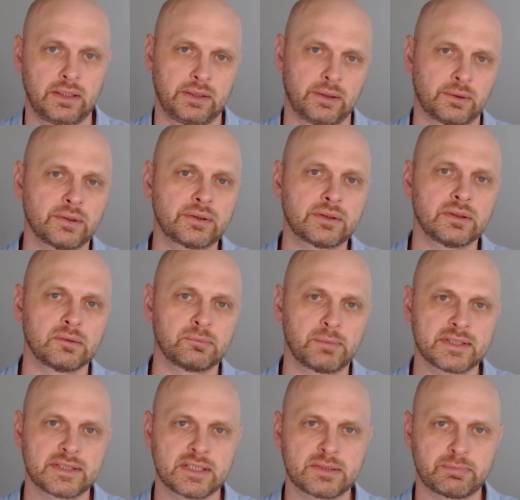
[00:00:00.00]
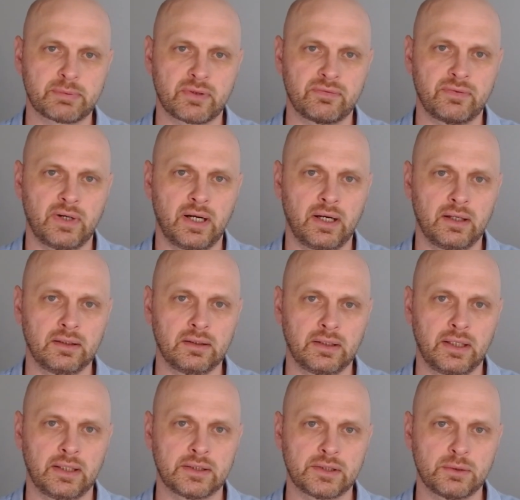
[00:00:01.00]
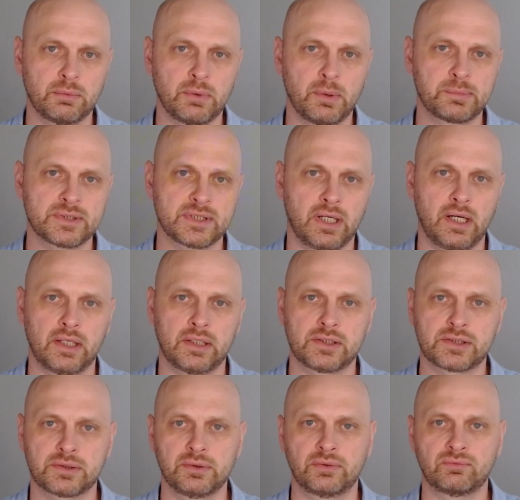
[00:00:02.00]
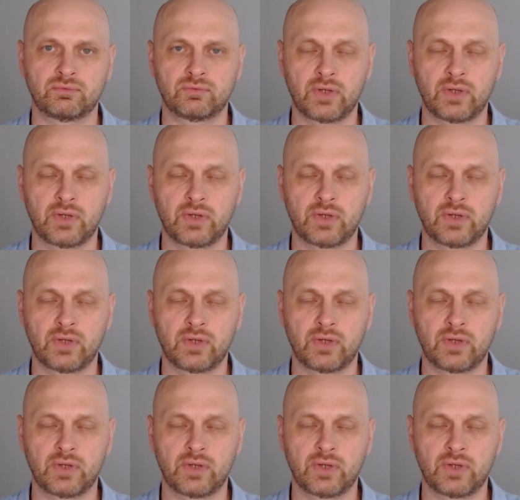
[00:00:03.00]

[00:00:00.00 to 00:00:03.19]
The Google business profile and your website should